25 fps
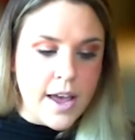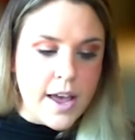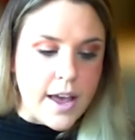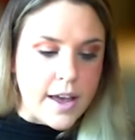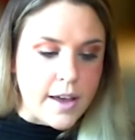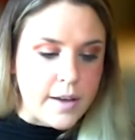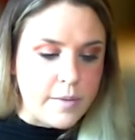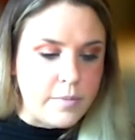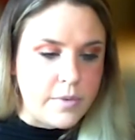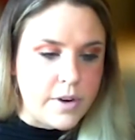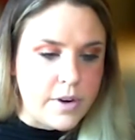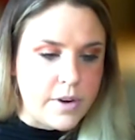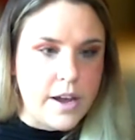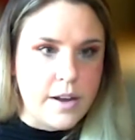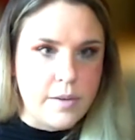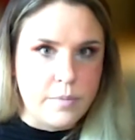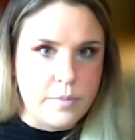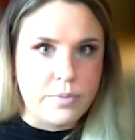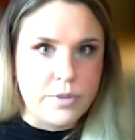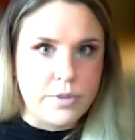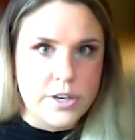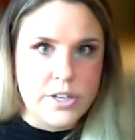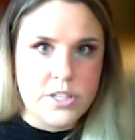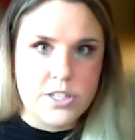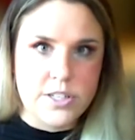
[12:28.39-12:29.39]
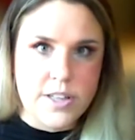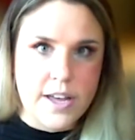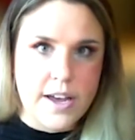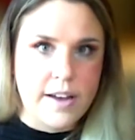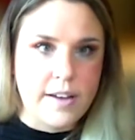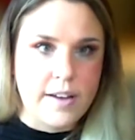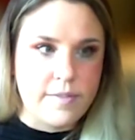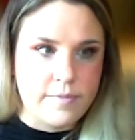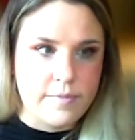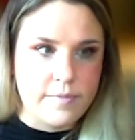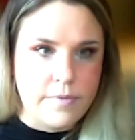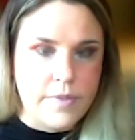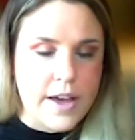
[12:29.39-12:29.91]
and bridge
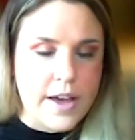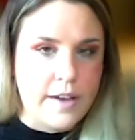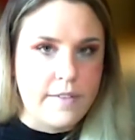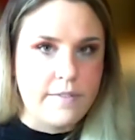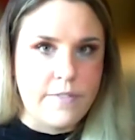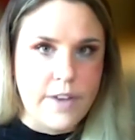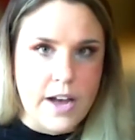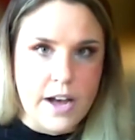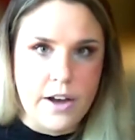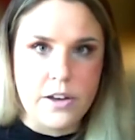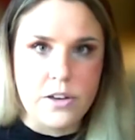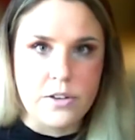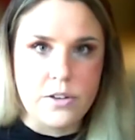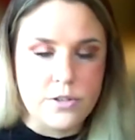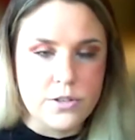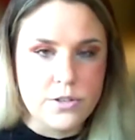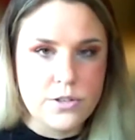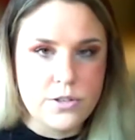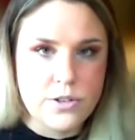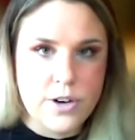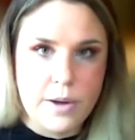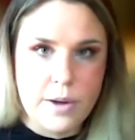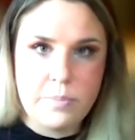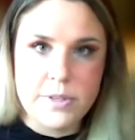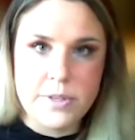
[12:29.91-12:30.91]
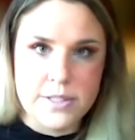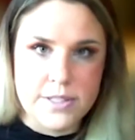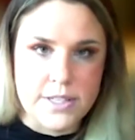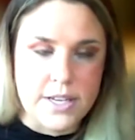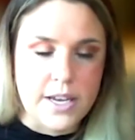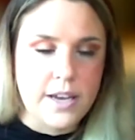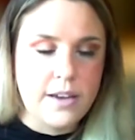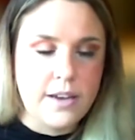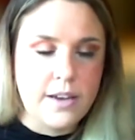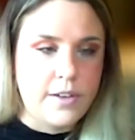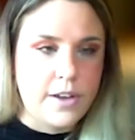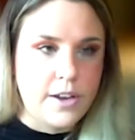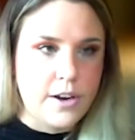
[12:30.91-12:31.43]
that value
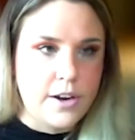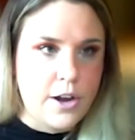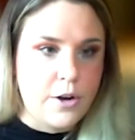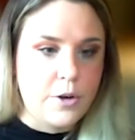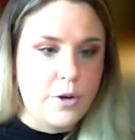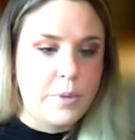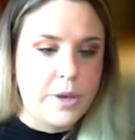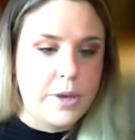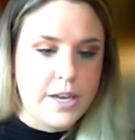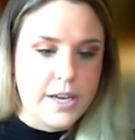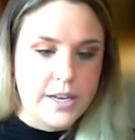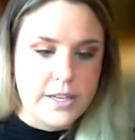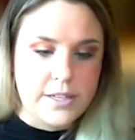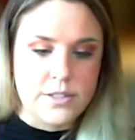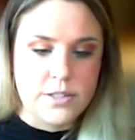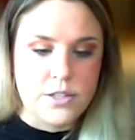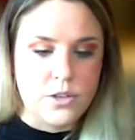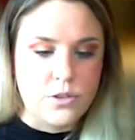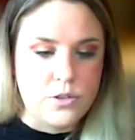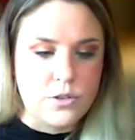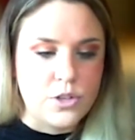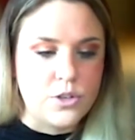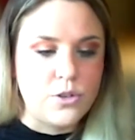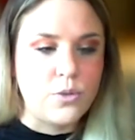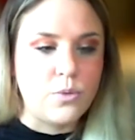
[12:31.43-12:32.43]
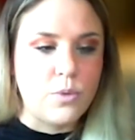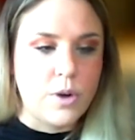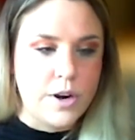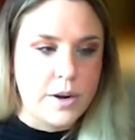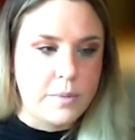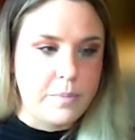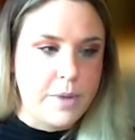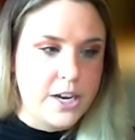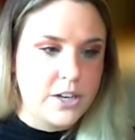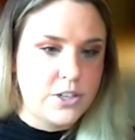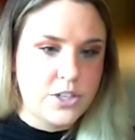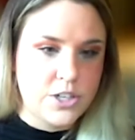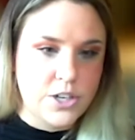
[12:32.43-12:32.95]
discrepancy, because you do want to
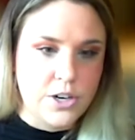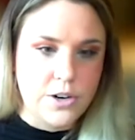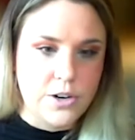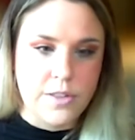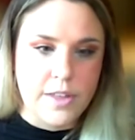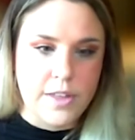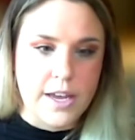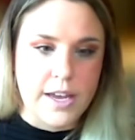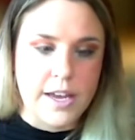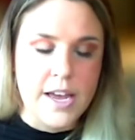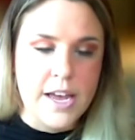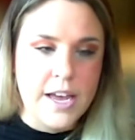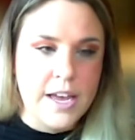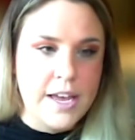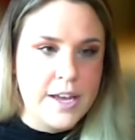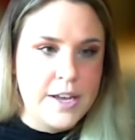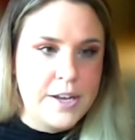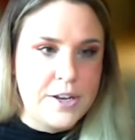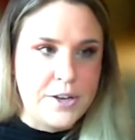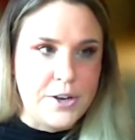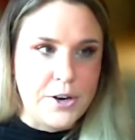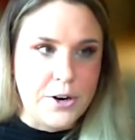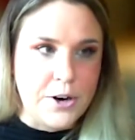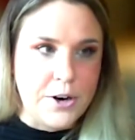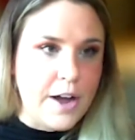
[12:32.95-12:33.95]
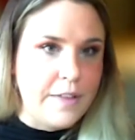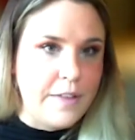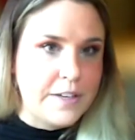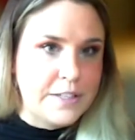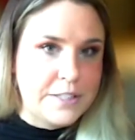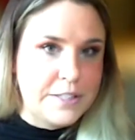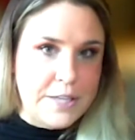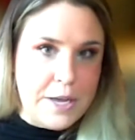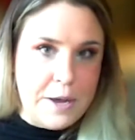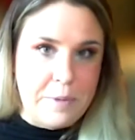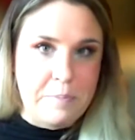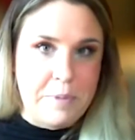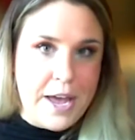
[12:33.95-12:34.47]
make sure that you're on the
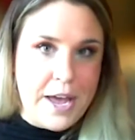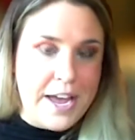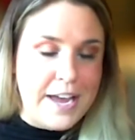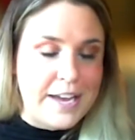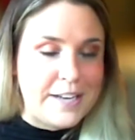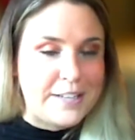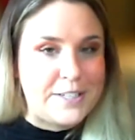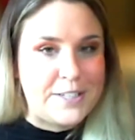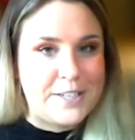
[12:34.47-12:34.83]
same page.